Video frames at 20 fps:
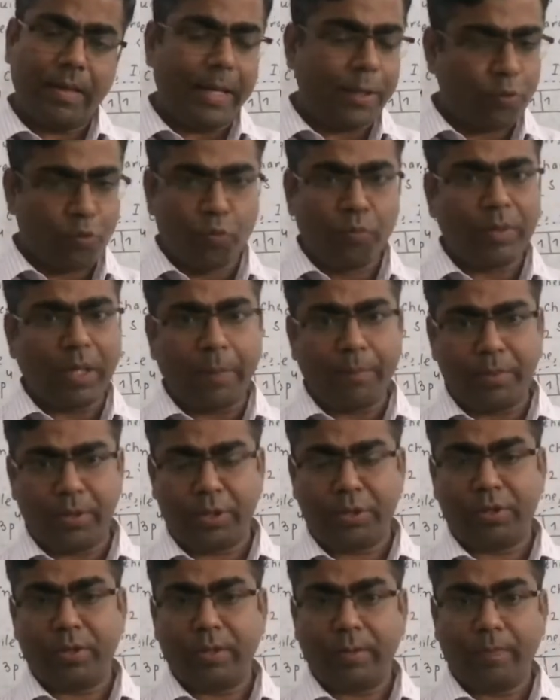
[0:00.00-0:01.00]
at room
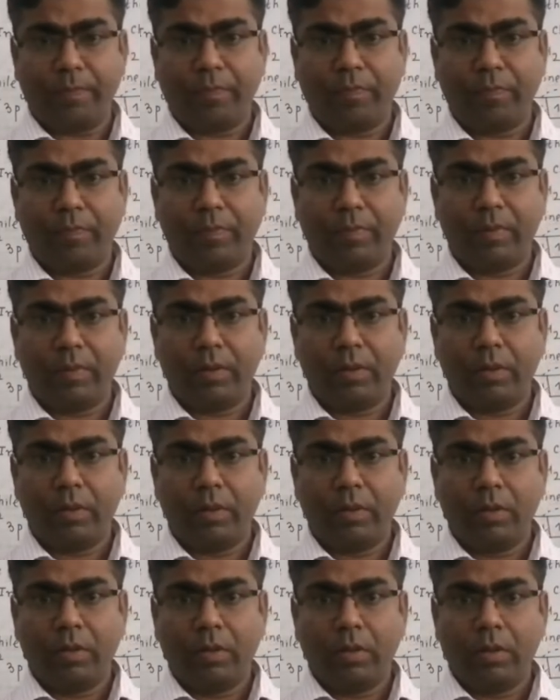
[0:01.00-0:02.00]
temperature.
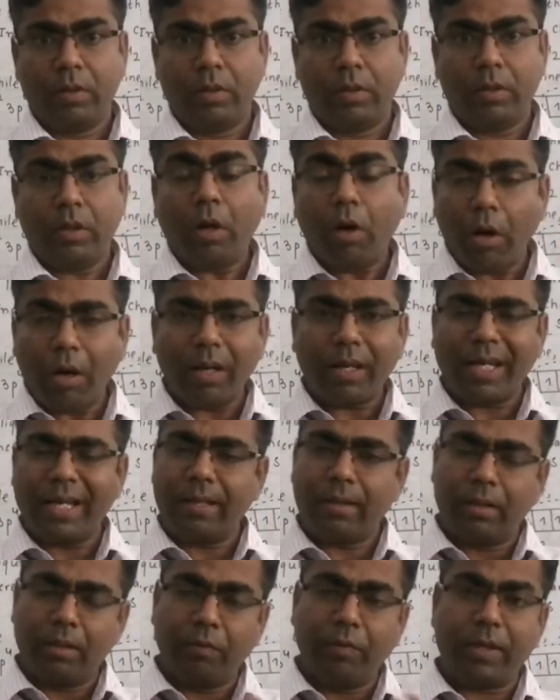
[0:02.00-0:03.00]
Or
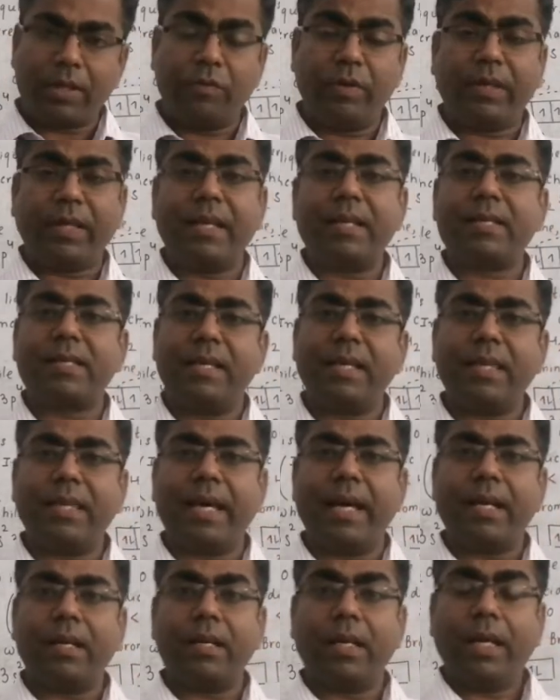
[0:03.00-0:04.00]
in other words, we can say
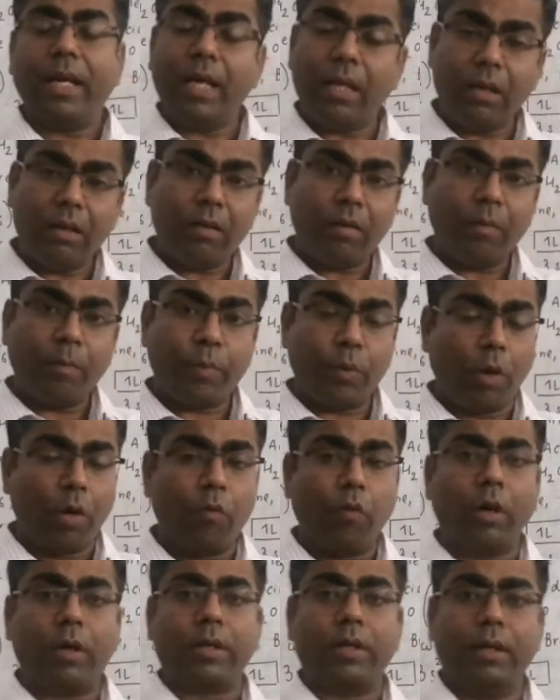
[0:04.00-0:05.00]
that in
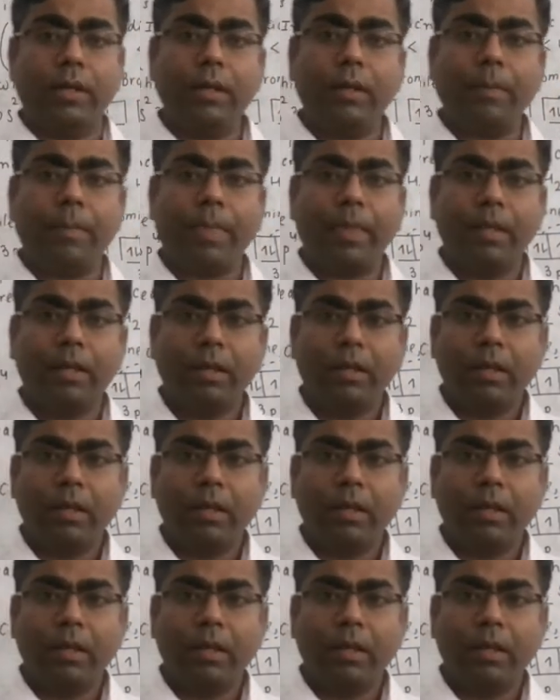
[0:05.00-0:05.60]
pure water,